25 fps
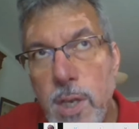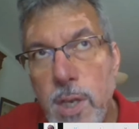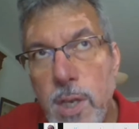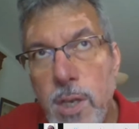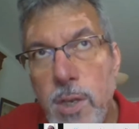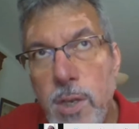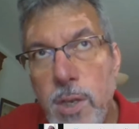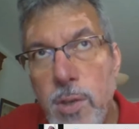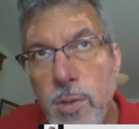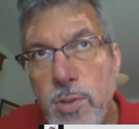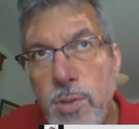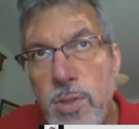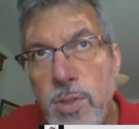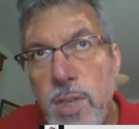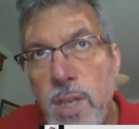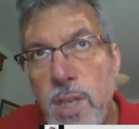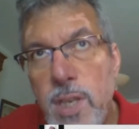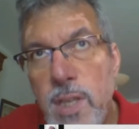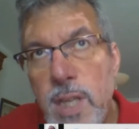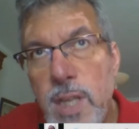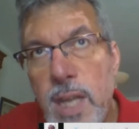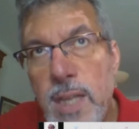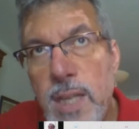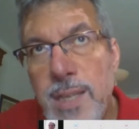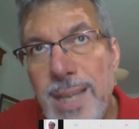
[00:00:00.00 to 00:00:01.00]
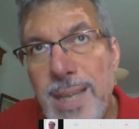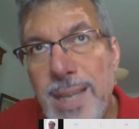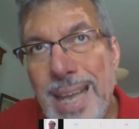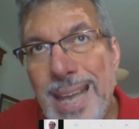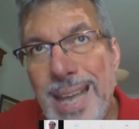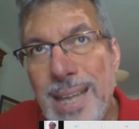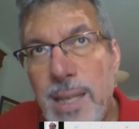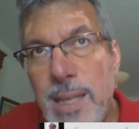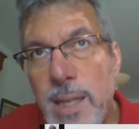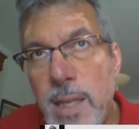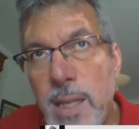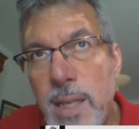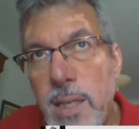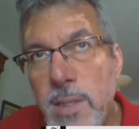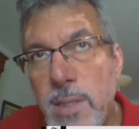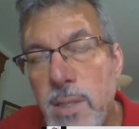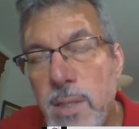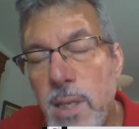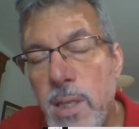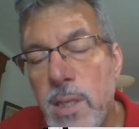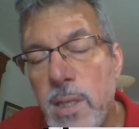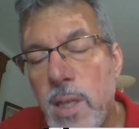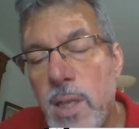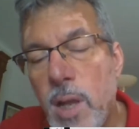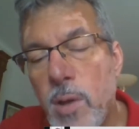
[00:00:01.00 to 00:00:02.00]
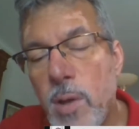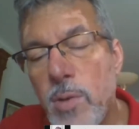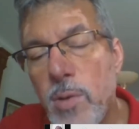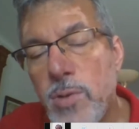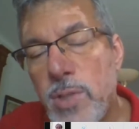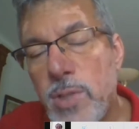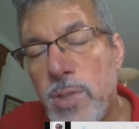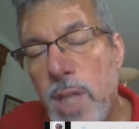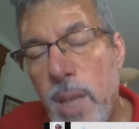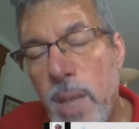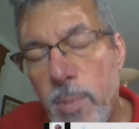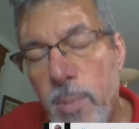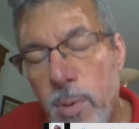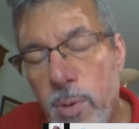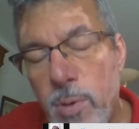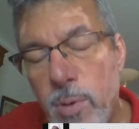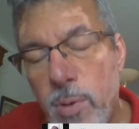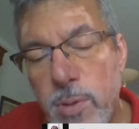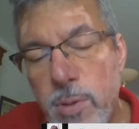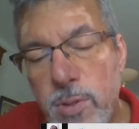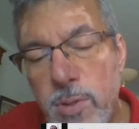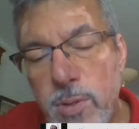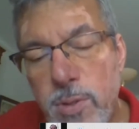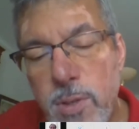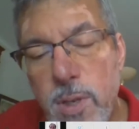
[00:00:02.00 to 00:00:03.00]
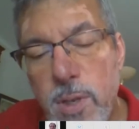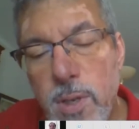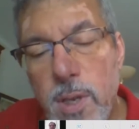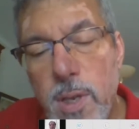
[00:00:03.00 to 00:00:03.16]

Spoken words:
you see that at least in those neighborhoods